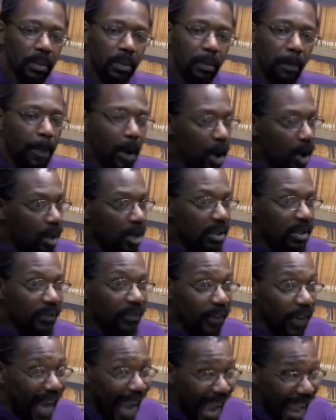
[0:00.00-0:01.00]
Pause
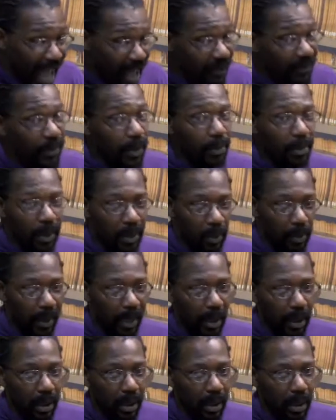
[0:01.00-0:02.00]
for half a
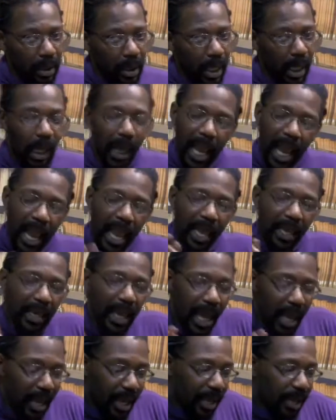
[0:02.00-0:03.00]
moment and
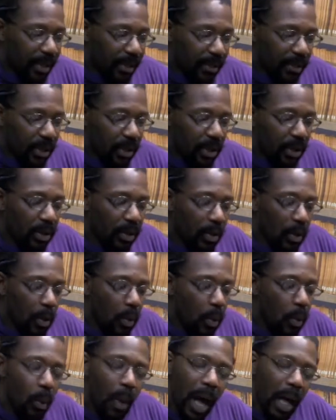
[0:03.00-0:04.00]
ask,
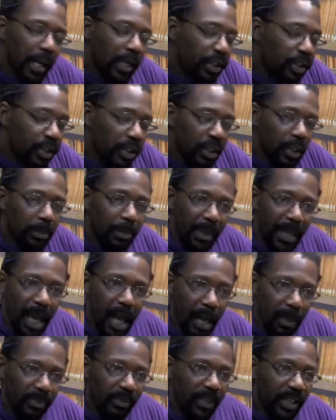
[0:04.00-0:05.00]
why should it be
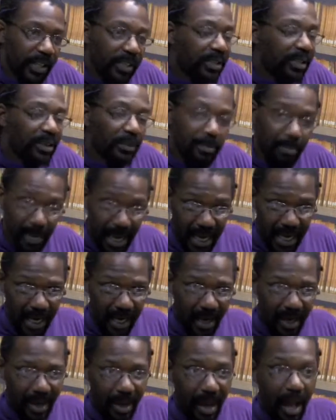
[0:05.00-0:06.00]
obvious to
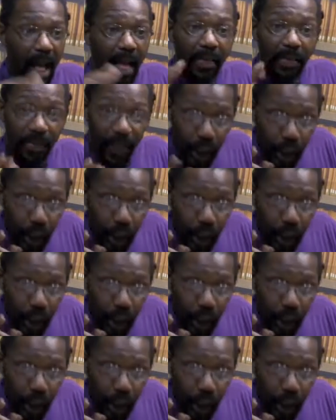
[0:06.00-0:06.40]
me, the